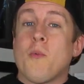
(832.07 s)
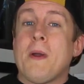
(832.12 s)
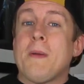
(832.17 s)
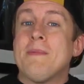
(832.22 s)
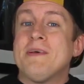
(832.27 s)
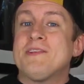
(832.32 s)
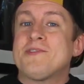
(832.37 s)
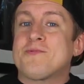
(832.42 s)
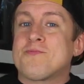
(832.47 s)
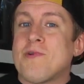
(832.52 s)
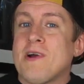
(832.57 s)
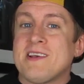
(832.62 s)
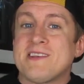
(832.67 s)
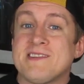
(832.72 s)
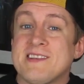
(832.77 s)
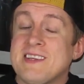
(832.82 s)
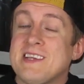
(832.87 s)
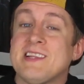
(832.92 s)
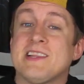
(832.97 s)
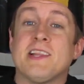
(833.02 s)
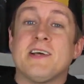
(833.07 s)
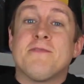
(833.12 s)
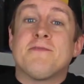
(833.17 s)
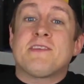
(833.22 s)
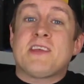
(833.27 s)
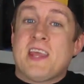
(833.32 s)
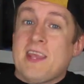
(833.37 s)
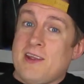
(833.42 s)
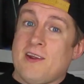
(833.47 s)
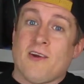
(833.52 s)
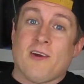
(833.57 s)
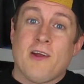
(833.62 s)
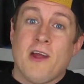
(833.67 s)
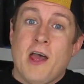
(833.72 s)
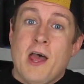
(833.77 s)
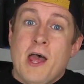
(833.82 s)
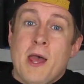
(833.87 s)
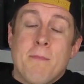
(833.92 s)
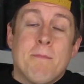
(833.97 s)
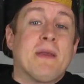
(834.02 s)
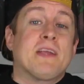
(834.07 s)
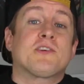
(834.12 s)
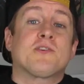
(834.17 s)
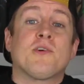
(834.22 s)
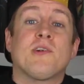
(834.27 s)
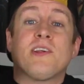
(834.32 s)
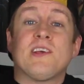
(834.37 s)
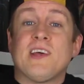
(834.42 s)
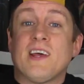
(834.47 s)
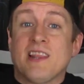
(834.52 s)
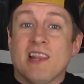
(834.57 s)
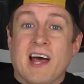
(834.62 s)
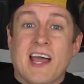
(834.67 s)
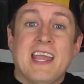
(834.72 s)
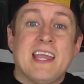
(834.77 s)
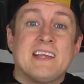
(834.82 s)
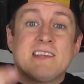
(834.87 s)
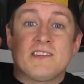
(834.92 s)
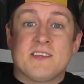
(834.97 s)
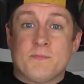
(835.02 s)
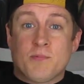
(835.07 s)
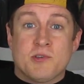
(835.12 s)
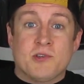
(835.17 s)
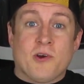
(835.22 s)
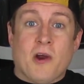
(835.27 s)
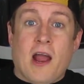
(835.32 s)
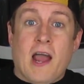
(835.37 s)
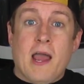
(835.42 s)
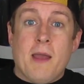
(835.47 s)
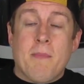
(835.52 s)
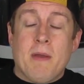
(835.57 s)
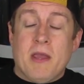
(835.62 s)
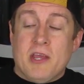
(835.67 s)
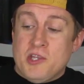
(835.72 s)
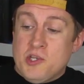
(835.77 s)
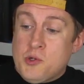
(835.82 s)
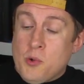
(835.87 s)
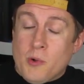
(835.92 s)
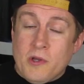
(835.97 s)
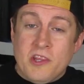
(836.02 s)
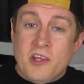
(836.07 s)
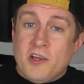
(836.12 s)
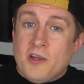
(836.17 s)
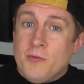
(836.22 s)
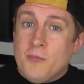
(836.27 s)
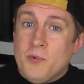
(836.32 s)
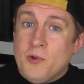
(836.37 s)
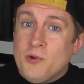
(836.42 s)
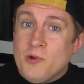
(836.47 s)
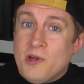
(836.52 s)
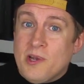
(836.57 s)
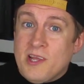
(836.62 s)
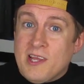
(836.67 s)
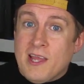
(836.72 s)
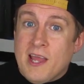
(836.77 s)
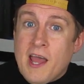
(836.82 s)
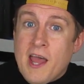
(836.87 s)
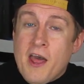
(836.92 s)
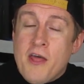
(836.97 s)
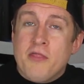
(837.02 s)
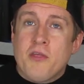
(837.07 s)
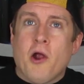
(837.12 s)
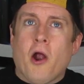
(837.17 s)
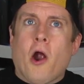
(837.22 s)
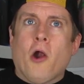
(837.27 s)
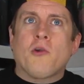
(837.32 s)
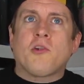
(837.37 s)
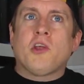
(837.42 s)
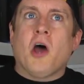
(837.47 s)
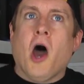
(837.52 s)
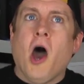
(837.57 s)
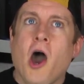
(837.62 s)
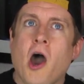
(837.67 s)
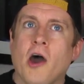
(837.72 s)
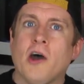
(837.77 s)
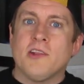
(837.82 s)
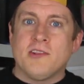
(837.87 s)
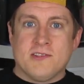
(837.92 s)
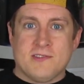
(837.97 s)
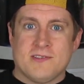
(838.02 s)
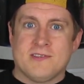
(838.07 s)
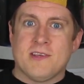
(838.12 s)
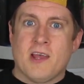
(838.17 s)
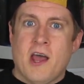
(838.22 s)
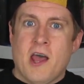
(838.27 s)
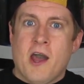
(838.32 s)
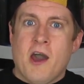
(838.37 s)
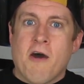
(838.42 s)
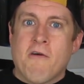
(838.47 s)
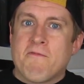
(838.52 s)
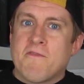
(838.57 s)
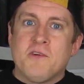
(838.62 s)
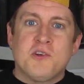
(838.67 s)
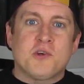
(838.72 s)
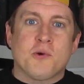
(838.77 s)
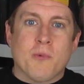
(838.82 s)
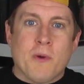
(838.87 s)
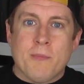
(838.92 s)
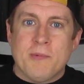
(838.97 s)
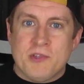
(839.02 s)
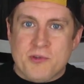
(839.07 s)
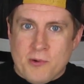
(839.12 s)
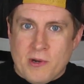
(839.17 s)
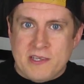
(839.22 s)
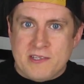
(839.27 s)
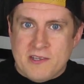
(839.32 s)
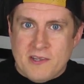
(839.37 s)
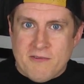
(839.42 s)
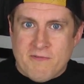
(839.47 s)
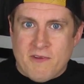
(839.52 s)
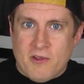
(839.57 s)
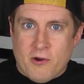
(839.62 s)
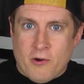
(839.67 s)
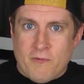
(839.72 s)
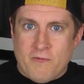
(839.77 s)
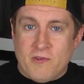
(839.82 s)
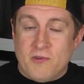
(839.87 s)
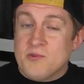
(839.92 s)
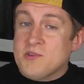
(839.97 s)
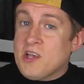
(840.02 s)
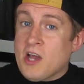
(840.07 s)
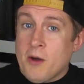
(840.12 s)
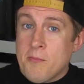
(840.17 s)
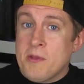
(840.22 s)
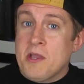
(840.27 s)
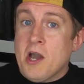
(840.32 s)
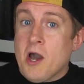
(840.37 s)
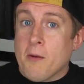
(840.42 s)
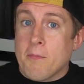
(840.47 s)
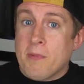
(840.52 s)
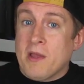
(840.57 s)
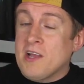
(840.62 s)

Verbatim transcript: Women's wrestling lives here. Make sure to hit like, subscribe, and join the community. There are tons of future women's wrestling figure reviews coming up,